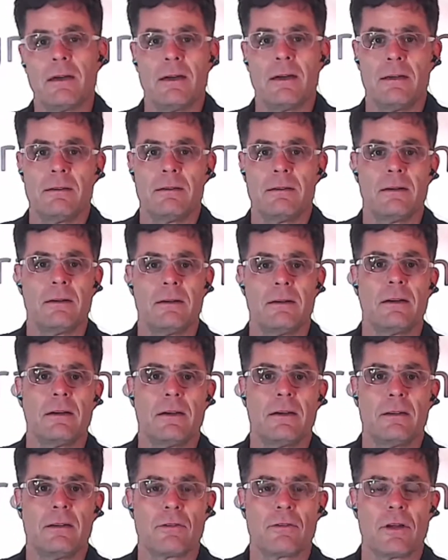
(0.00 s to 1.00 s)
that
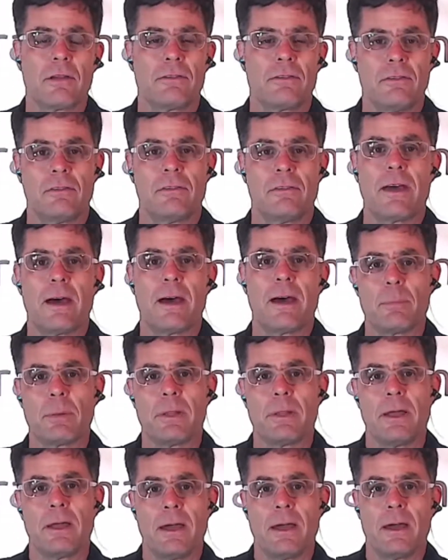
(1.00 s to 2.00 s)
addresses that
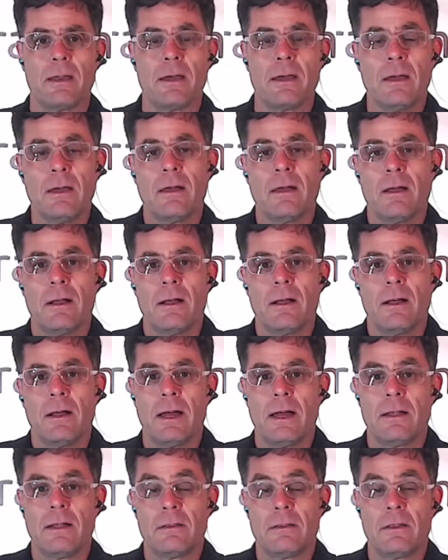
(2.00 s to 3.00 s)
plan,
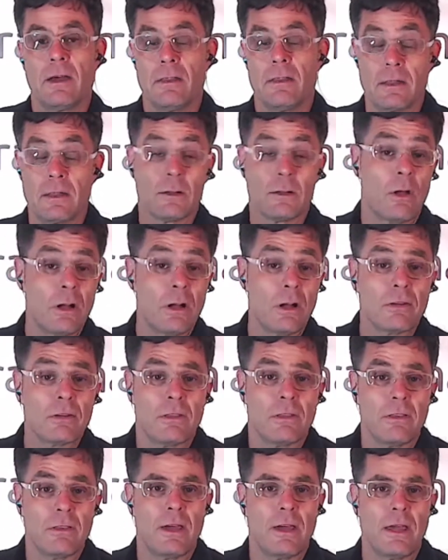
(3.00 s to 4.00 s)
and then
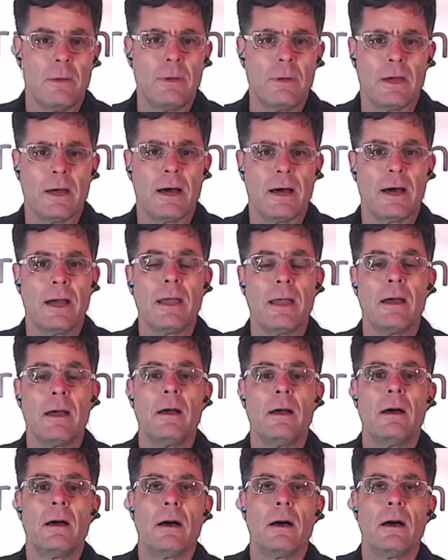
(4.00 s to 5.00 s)
launching the API.
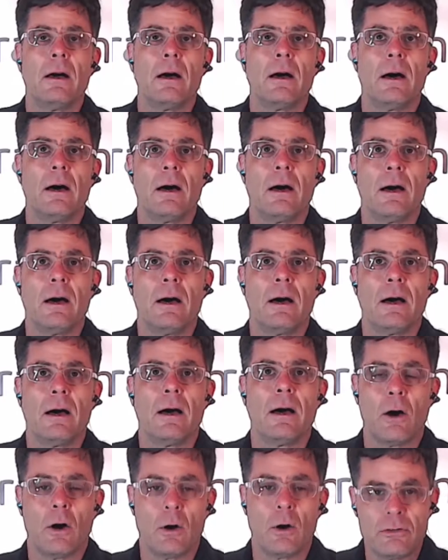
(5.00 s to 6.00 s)

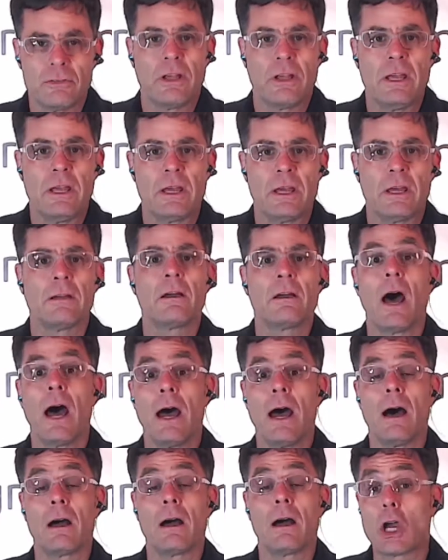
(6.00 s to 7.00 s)
Hosting it,
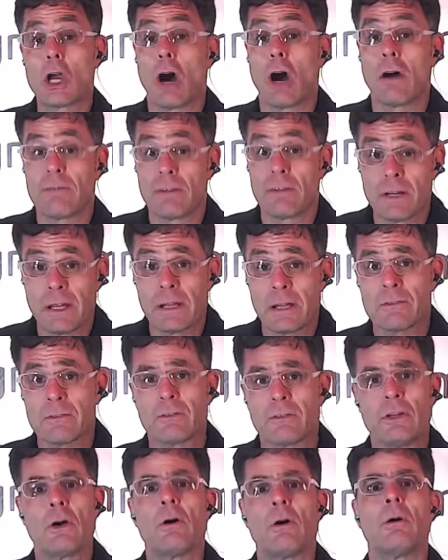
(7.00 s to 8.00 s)

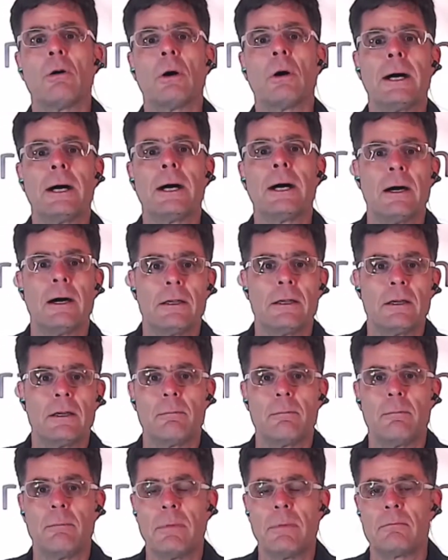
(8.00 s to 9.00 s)
governance,
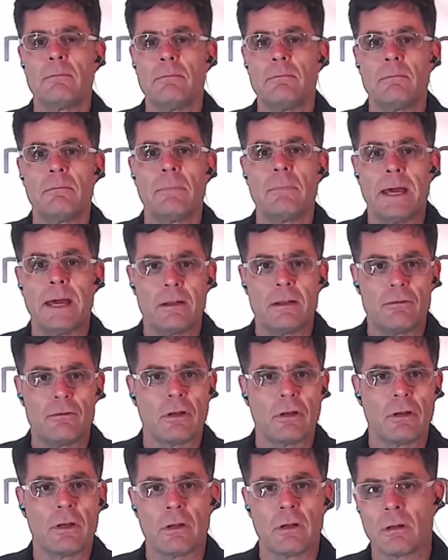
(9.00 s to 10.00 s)

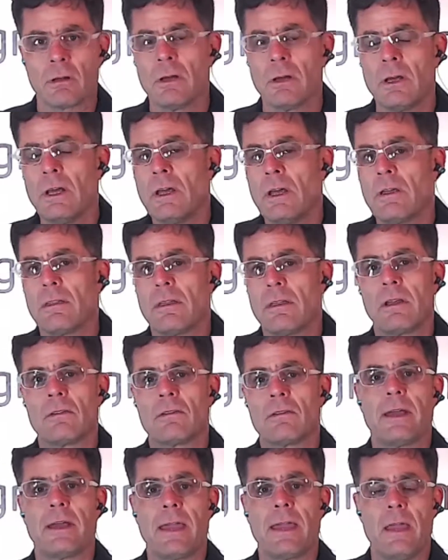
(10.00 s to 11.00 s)
managing
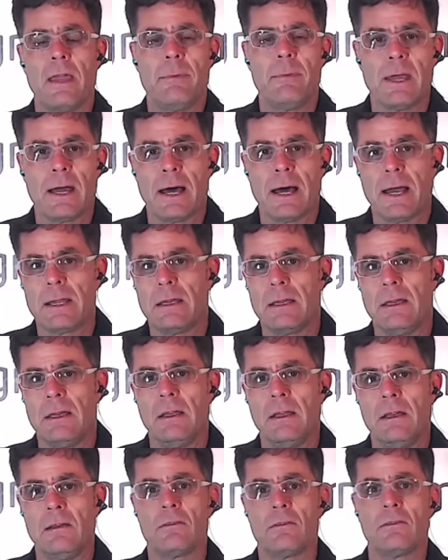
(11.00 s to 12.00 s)
things like API
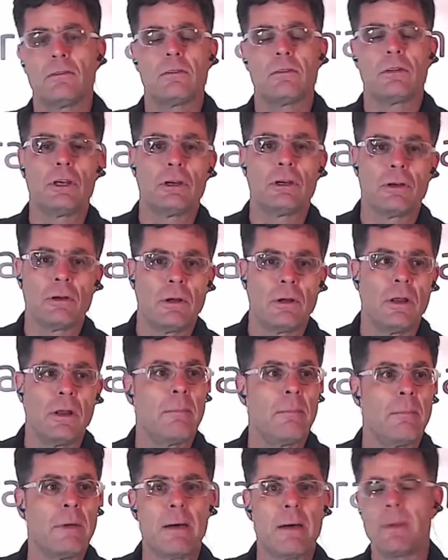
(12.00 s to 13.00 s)
keys and security,
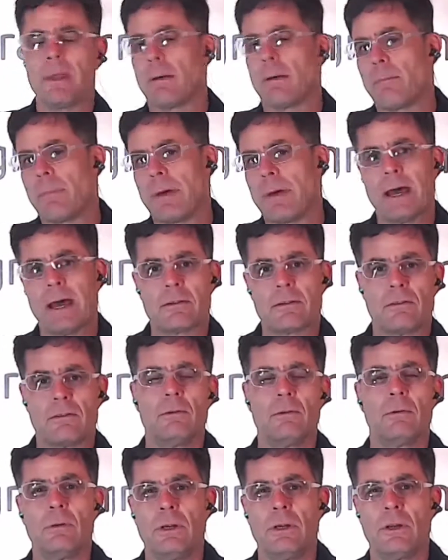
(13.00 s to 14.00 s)
mapping it back
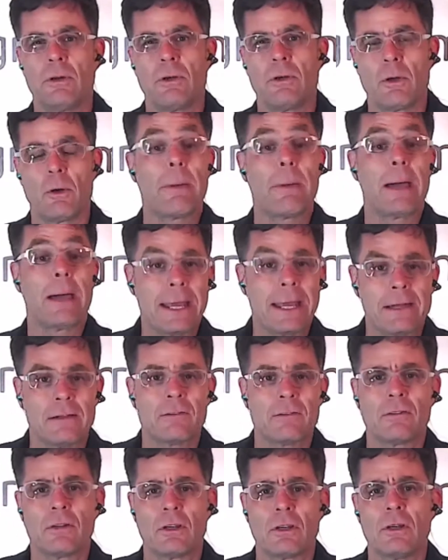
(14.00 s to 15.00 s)
to, your
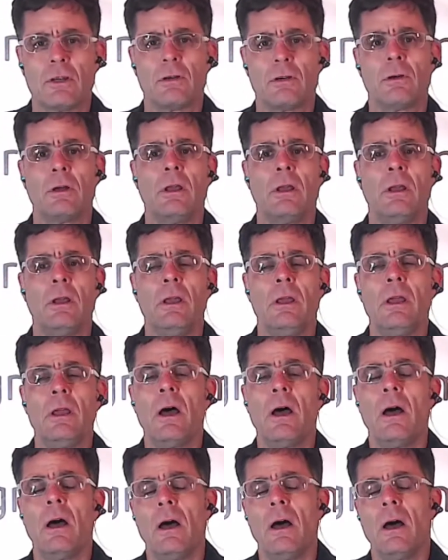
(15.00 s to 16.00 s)
back-end security,
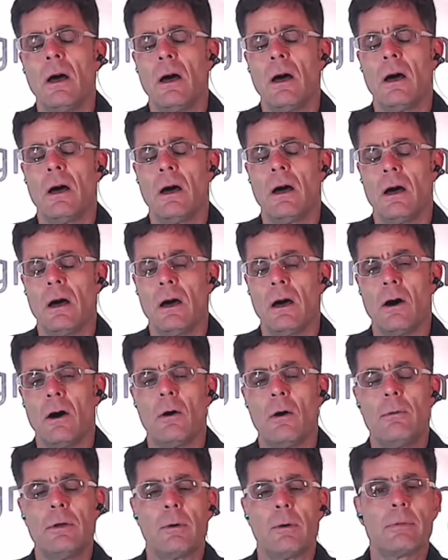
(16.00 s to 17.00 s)

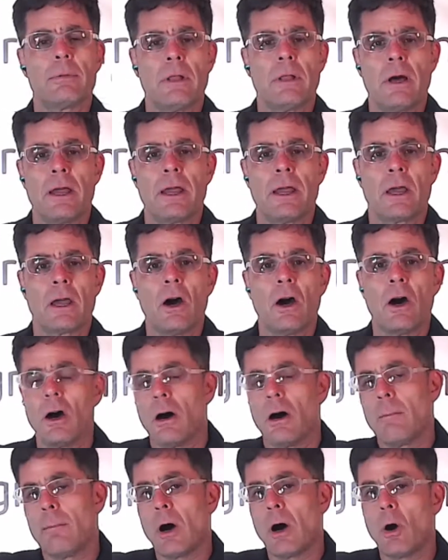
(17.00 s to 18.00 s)
applying
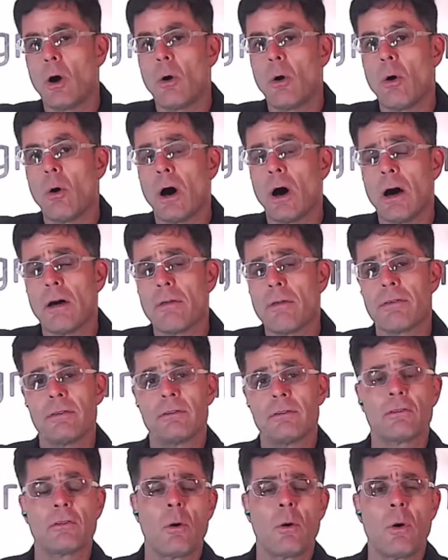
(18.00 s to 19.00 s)
OAuth and
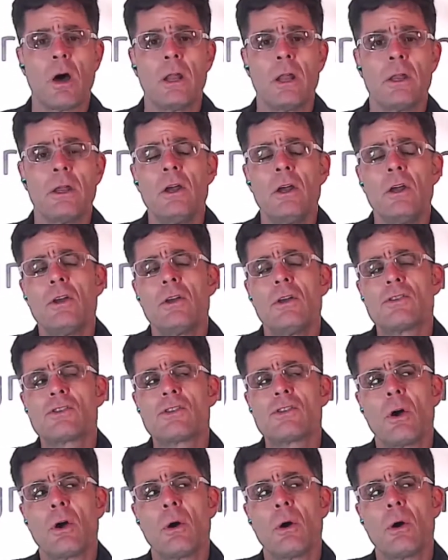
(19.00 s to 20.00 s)
so on.
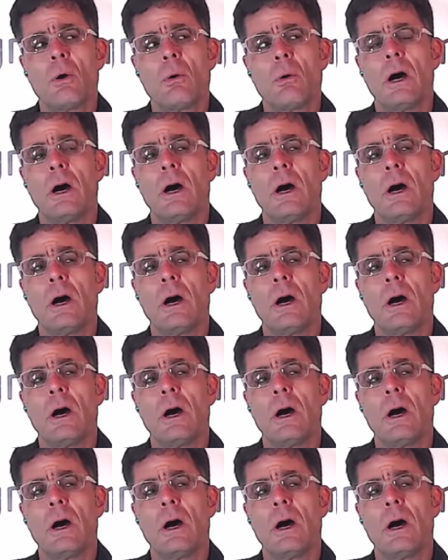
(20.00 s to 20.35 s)
So